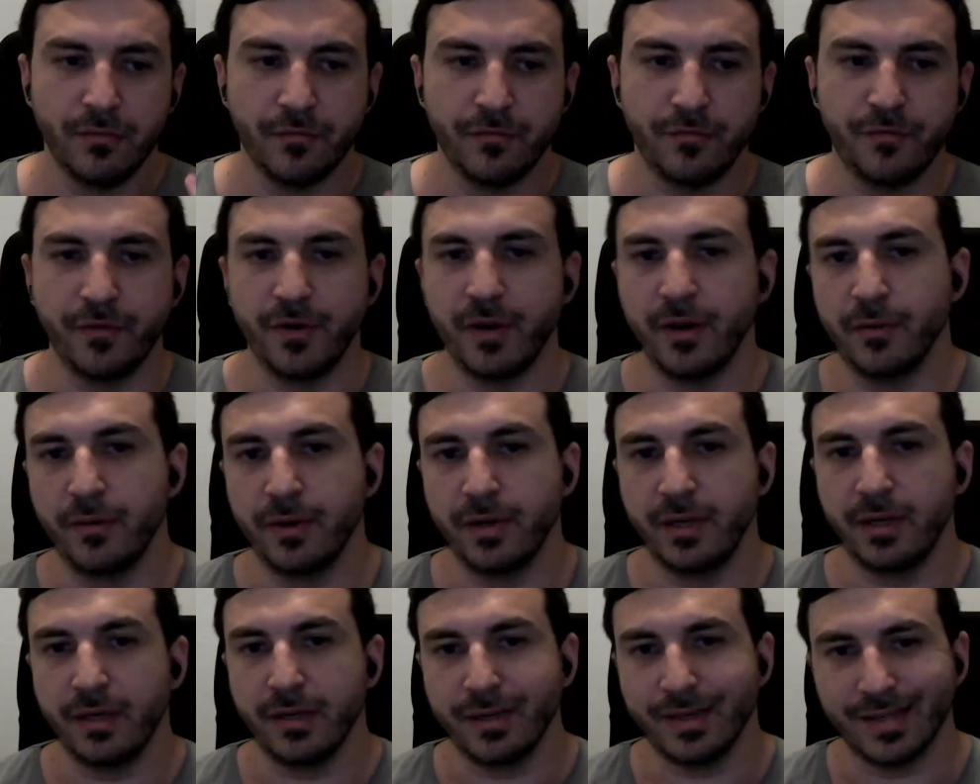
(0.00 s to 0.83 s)

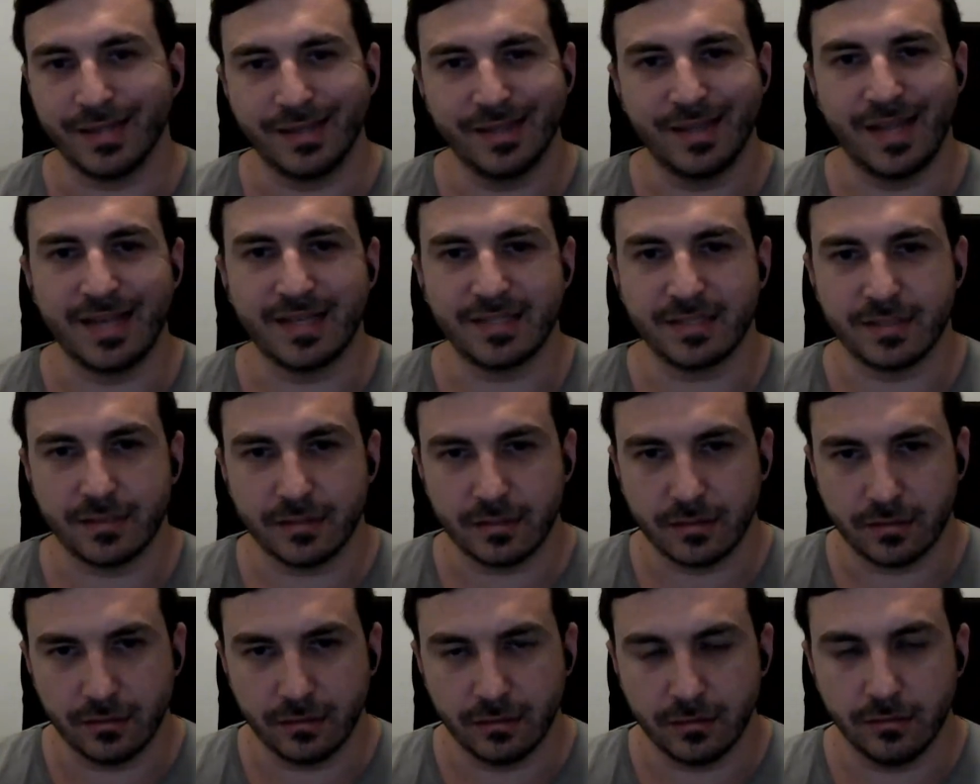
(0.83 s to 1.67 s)
very
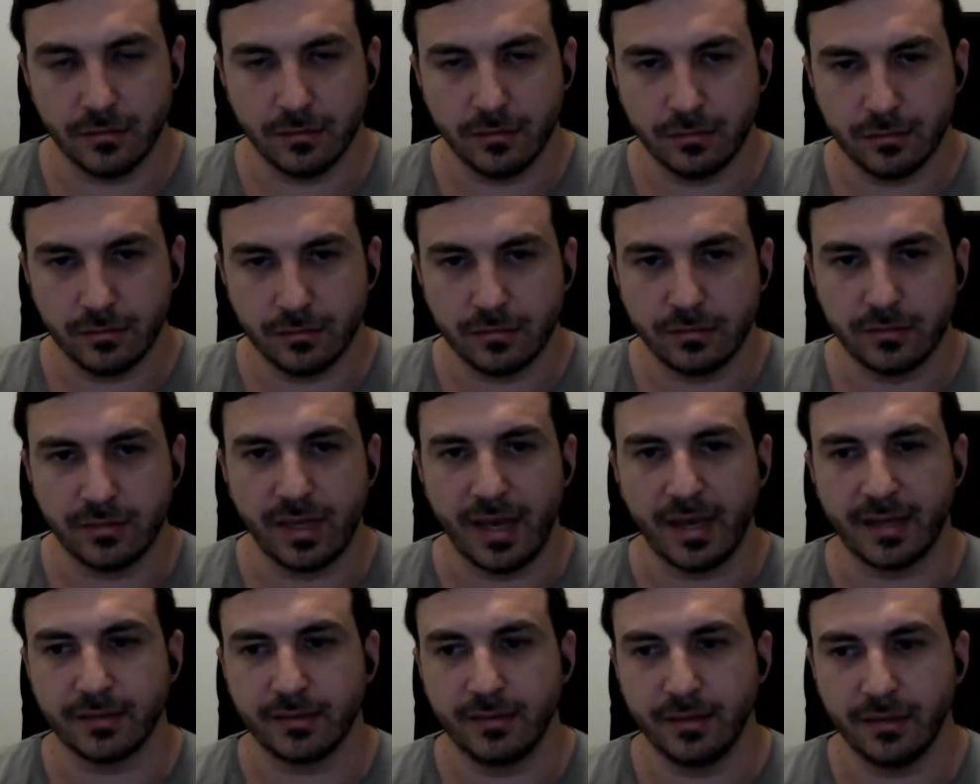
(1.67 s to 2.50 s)
classical
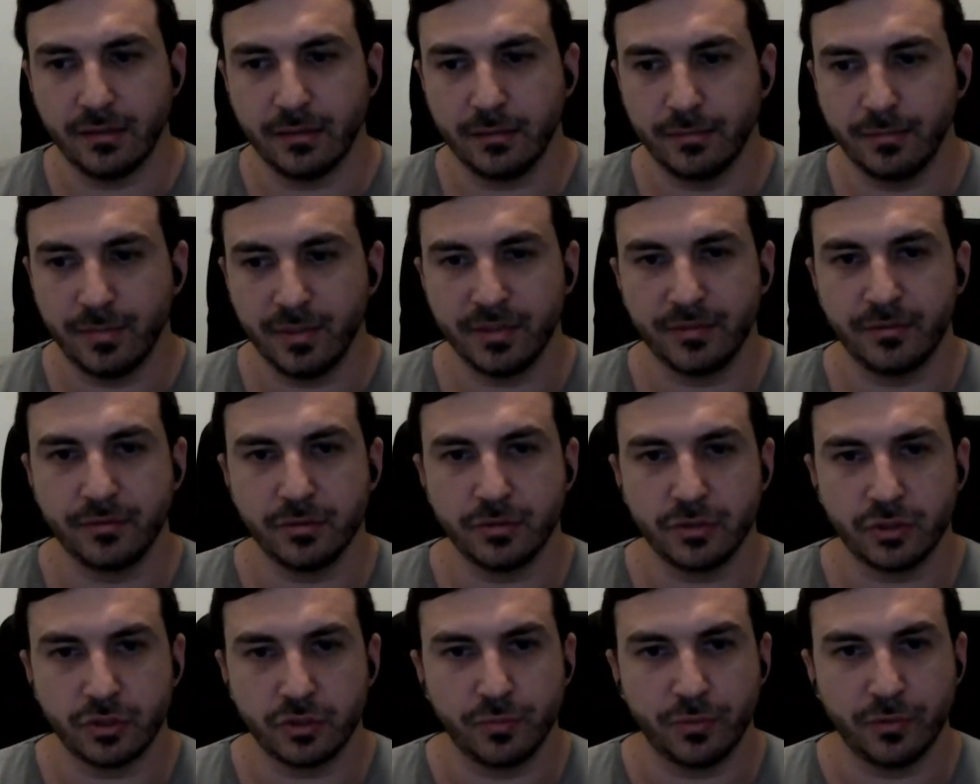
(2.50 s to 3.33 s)
tactic, but
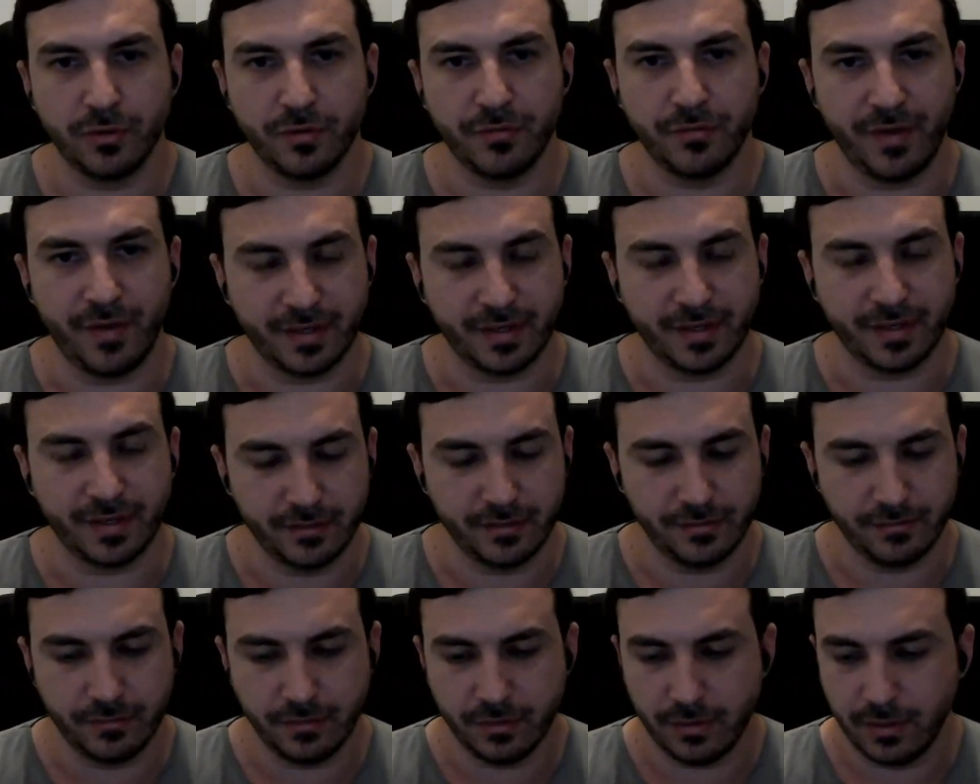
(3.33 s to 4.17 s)
super
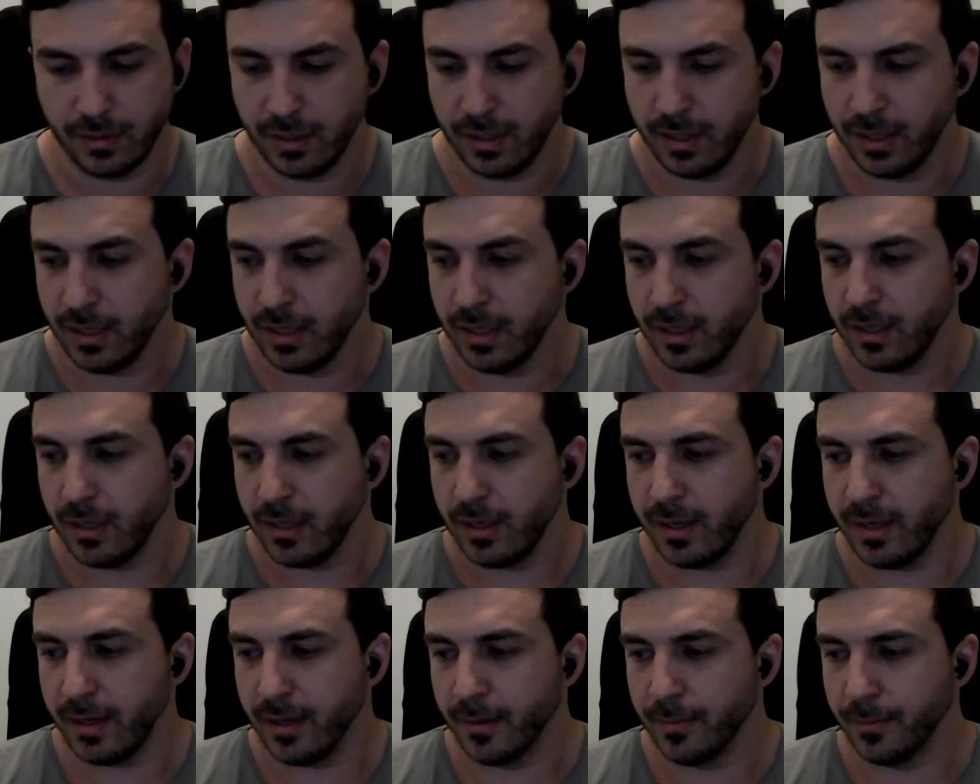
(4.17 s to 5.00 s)
effective.
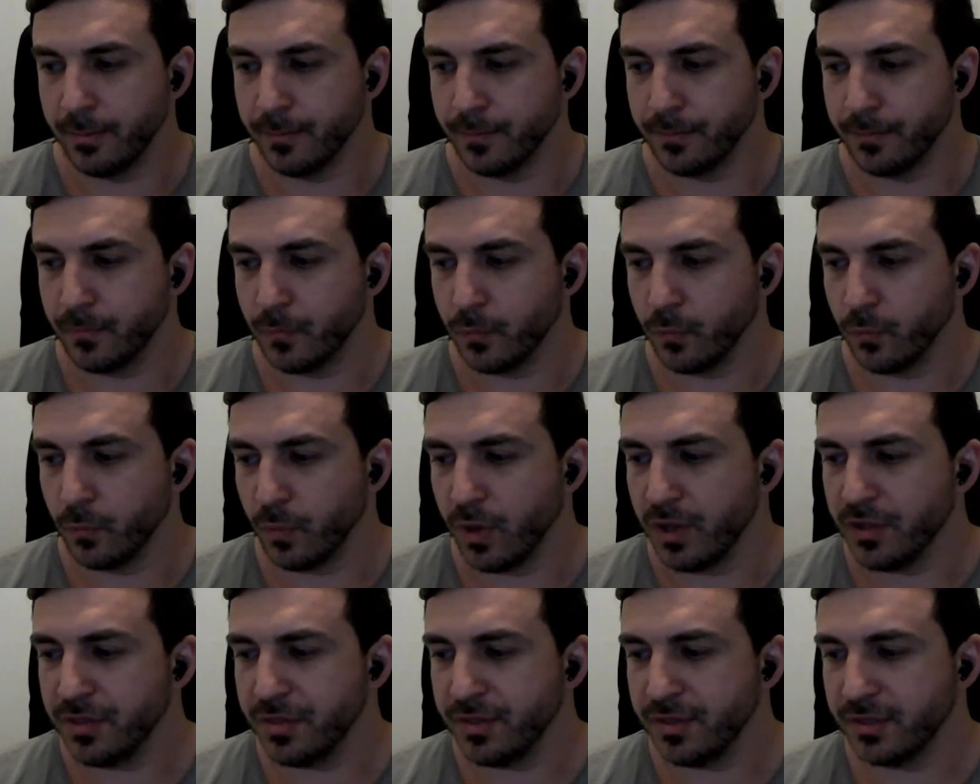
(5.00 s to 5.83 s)
Um,
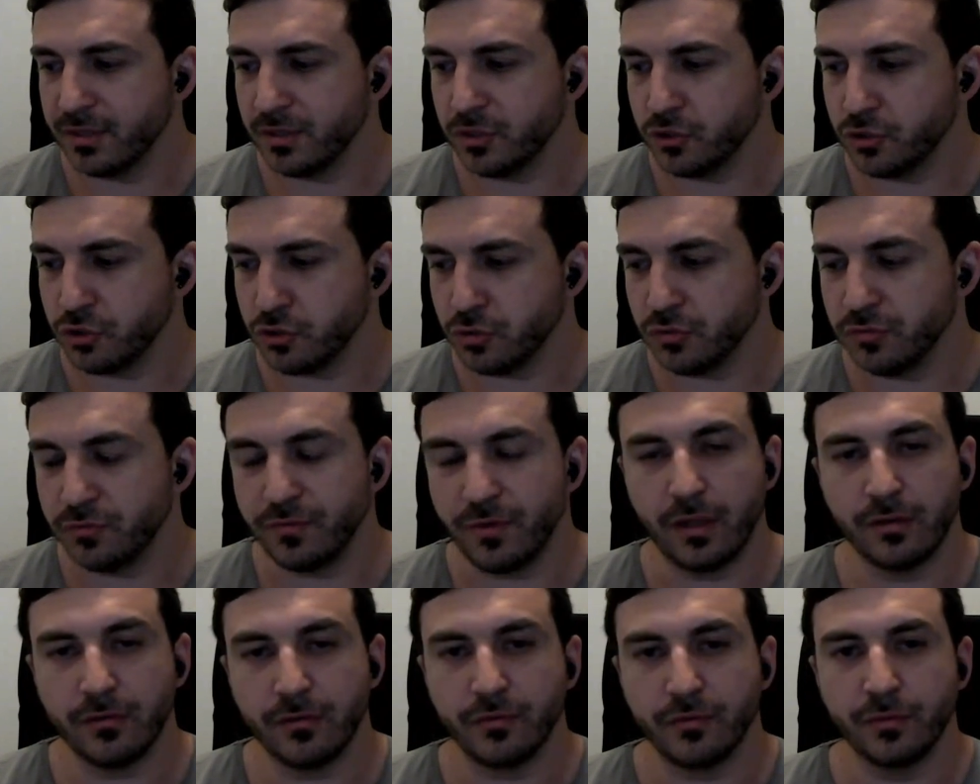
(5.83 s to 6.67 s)
one thing that you should
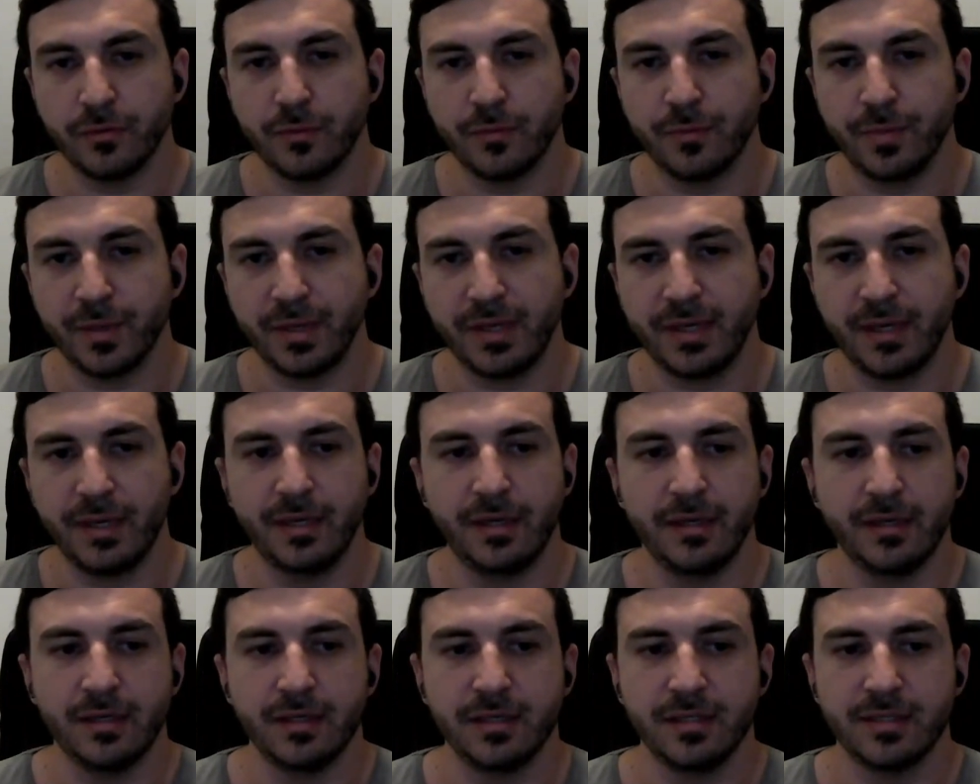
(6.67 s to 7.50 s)
follow from the
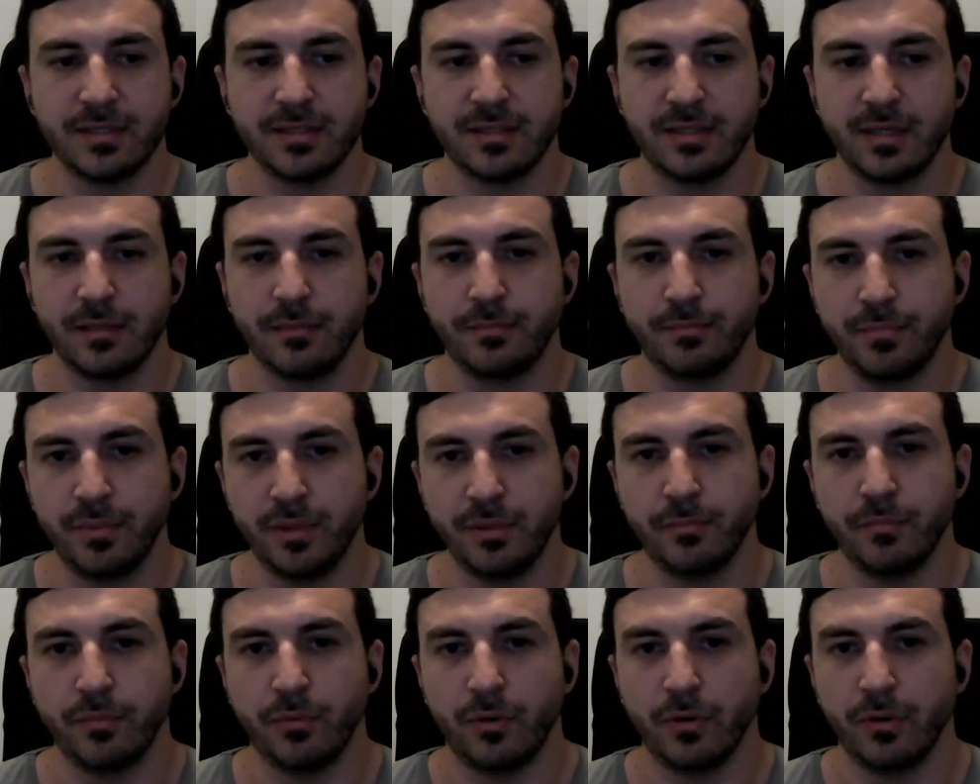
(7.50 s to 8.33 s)
beginning is that
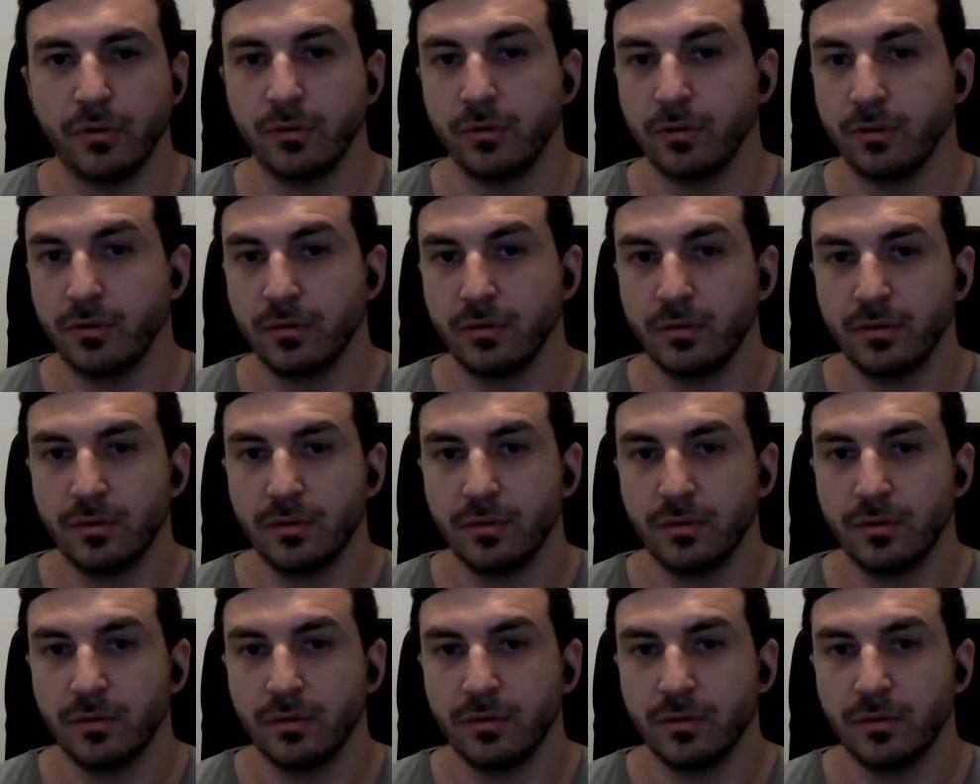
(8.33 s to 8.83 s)
people